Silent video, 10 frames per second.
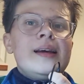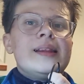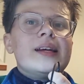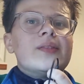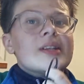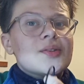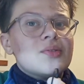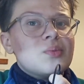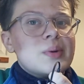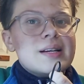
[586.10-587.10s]
There are
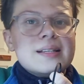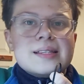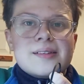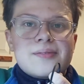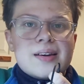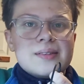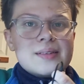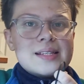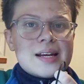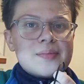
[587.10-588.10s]
different ways the final
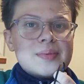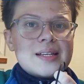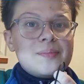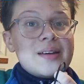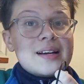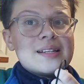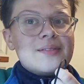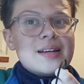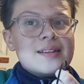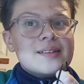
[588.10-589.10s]
steps can be
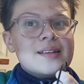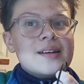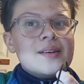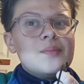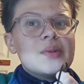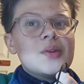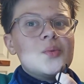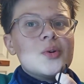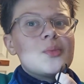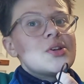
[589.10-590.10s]
activated, but the
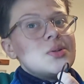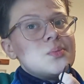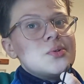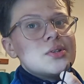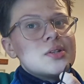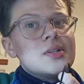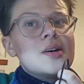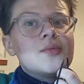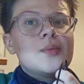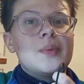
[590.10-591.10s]
one most important
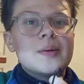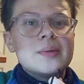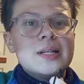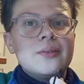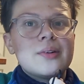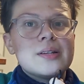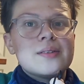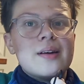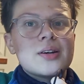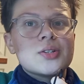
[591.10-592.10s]
for biomaterial
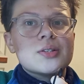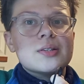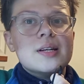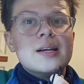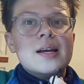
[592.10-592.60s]
interaction